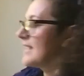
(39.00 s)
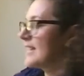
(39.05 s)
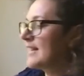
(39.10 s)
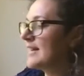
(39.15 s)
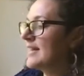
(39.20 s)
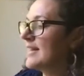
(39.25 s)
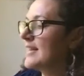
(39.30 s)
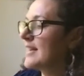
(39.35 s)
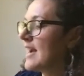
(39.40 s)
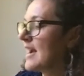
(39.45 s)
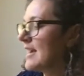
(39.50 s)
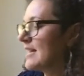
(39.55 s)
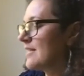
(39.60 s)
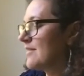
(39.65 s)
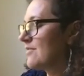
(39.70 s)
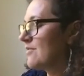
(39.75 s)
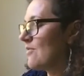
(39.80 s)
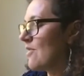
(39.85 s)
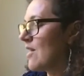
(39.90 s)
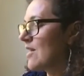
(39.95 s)
any kind
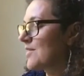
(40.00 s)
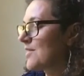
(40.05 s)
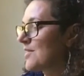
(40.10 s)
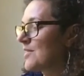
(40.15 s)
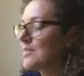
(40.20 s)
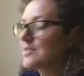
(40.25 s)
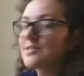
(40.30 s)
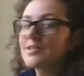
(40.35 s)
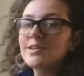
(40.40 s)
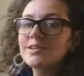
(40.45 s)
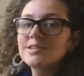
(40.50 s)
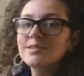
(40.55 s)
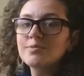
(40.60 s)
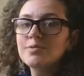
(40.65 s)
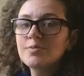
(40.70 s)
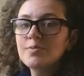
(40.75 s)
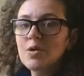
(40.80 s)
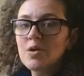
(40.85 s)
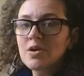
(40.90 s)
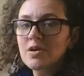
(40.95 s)
of water
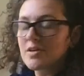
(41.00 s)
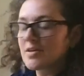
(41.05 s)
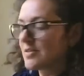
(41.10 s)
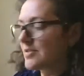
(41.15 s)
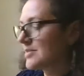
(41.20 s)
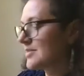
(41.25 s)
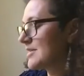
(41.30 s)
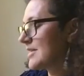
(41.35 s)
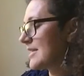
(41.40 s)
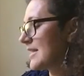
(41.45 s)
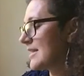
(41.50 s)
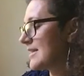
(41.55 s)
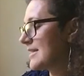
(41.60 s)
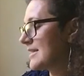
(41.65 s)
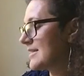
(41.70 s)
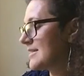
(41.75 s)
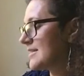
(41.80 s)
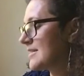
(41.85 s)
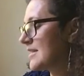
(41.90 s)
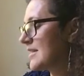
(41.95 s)
soluble markers. I got
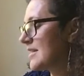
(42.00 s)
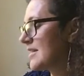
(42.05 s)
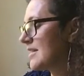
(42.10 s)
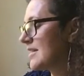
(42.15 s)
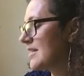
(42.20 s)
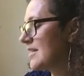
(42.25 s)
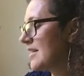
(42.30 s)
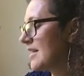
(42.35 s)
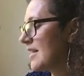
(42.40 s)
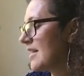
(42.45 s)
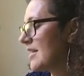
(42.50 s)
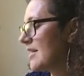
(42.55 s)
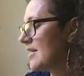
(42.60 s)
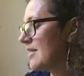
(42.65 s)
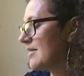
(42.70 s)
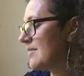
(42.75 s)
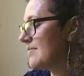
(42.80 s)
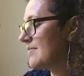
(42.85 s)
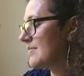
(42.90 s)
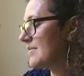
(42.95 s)
these
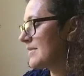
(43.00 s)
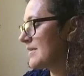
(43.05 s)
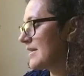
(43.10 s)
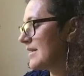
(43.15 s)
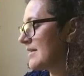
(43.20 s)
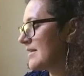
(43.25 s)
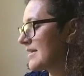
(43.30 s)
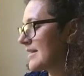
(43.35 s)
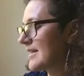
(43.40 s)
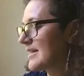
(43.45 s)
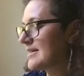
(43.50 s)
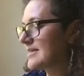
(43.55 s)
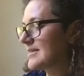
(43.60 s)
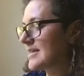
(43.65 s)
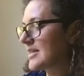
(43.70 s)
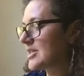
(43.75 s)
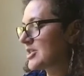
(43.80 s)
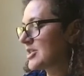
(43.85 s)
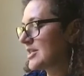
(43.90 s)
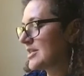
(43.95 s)
in the kids
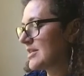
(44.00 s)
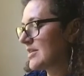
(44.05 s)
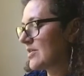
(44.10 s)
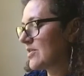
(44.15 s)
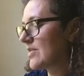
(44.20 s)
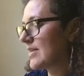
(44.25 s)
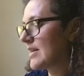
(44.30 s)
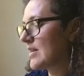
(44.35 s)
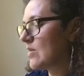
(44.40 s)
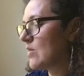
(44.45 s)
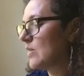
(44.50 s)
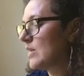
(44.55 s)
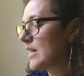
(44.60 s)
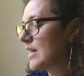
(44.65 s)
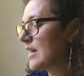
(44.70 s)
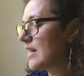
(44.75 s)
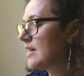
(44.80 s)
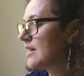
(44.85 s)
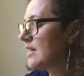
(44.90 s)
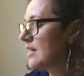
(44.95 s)
section. They're
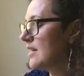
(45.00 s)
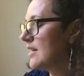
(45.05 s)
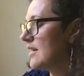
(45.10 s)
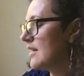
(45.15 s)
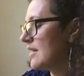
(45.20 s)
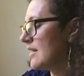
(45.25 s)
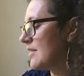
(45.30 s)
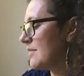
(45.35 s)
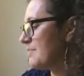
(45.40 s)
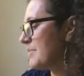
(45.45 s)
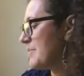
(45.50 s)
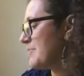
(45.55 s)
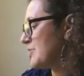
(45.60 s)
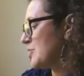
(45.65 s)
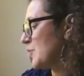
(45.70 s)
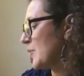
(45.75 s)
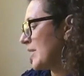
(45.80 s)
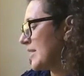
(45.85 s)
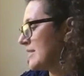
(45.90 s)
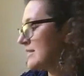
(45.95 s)
Crayola
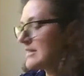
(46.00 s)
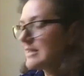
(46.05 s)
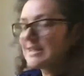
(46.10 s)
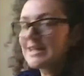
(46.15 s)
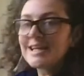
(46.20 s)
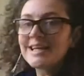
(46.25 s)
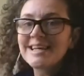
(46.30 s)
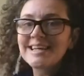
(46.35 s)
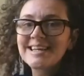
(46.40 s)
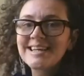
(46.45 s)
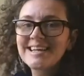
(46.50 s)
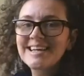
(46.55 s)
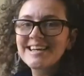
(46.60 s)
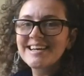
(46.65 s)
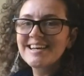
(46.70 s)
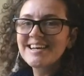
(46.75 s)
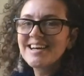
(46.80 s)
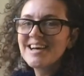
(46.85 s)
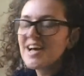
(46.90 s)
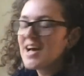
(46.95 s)
Pipsqueaks.
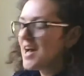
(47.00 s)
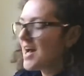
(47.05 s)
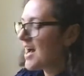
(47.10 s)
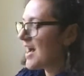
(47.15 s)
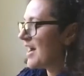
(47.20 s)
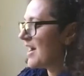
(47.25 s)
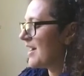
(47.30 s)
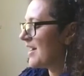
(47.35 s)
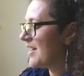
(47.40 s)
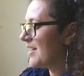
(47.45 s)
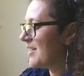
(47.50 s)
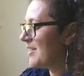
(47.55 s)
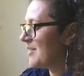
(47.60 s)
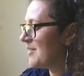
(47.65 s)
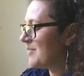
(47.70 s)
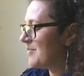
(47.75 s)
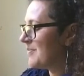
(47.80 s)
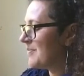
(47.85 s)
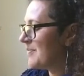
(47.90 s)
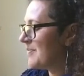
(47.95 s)

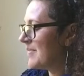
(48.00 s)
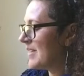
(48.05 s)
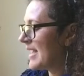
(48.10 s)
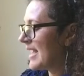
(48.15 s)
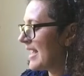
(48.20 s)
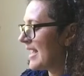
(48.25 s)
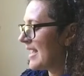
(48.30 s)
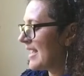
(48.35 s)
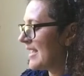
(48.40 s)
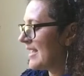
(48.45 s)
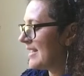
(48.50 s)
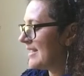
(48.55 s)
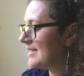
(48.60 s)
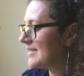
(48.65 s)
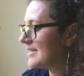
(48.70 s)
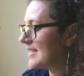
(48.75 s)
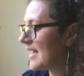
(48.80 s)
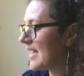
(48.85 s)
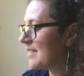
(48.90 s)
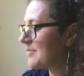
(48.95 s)
And
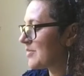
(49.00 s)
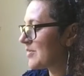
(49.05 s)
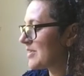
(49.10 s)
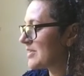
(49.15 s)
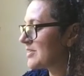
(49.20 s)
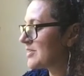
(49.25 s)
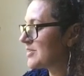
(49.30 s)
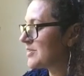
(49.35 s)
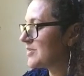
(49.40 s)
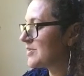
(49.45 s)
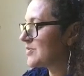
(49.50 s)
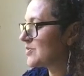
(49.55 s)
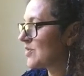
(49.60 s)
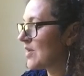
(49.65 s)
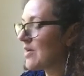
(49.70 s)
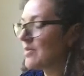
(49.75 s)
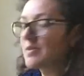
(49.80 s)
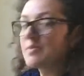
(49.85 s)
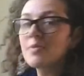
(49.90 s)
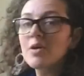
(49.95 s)
I'm going to
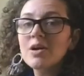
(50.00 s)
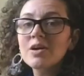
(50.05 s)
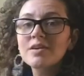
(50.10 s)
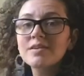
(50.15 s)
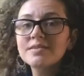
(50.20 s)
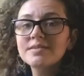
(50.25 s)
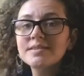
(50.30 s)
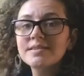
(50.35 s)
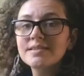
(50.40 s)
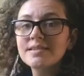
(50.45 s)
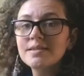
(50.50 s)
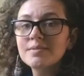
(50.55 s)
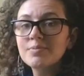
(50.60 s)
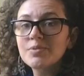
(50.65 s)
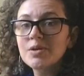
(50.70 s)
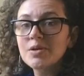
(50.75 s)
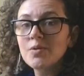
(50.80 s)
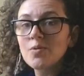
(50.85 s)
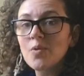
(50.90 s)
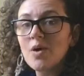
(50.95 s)
draw with markers and then
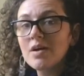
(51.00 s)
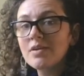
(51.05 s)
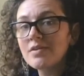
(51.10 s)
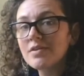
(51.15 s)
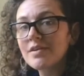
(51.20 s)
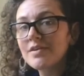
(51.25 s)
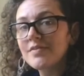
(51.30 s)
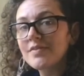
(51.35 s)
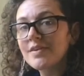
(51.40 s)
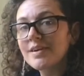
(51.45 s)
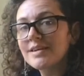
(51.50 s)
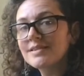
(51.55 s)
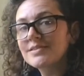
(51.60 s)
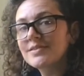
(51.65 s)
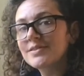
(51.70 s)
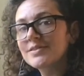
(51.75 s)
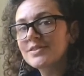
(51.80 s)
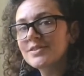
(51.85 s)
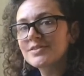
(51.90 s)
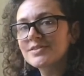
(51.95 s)
put water over it
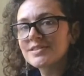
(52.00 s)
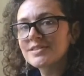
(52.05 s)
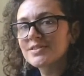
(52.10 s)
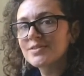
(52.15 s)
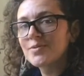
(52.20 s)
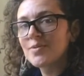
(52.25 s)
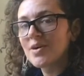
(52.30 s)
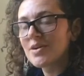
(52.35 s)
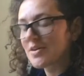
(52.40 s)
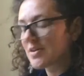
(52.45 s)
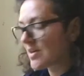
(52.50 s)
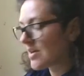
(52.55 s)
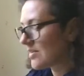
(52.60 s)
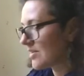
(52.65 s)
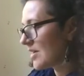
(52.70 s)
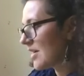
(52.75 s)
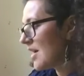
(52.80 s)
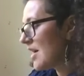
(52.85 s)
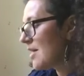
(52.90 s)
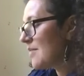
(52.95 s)
so it turns into
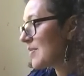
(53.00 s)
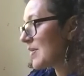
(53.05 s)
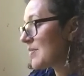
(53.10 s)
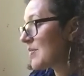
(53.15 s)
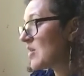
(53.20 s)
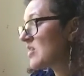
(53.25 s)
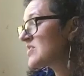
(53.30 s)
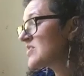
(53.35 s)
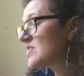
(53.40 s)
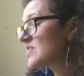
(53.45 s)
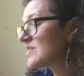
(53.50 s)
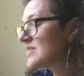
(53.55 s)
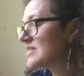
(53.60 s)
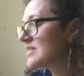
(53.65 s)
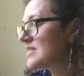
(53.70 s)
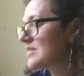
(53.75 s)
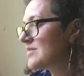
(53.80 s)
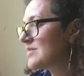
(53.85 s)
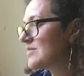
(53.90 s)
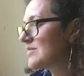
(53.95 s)
watercolor. But I'm also going
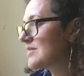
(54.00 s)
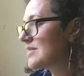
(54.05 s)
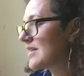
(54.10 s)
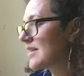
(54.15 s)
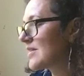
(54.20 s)
to use the